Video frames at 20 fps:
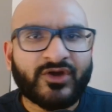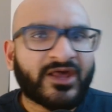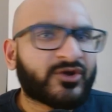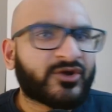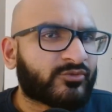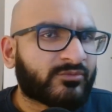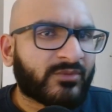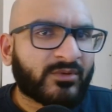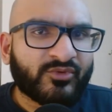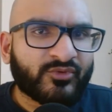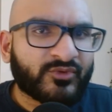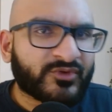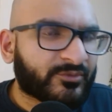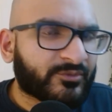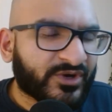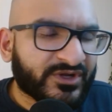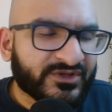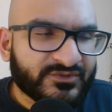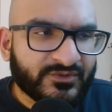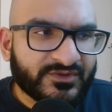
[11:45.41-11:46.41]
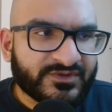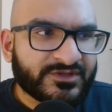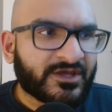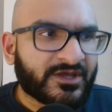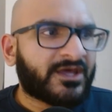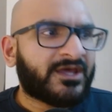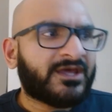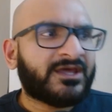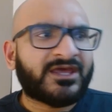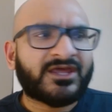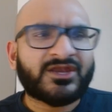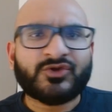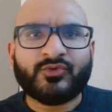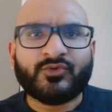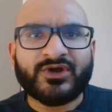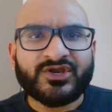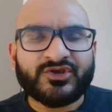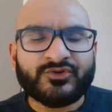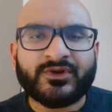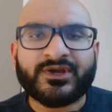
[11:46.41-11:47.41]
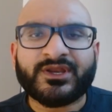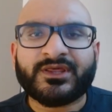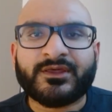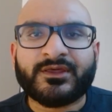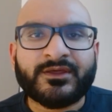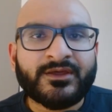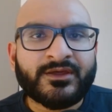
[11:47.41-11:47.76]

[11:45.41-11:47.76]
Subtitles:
I don't remember what the price was in 2020.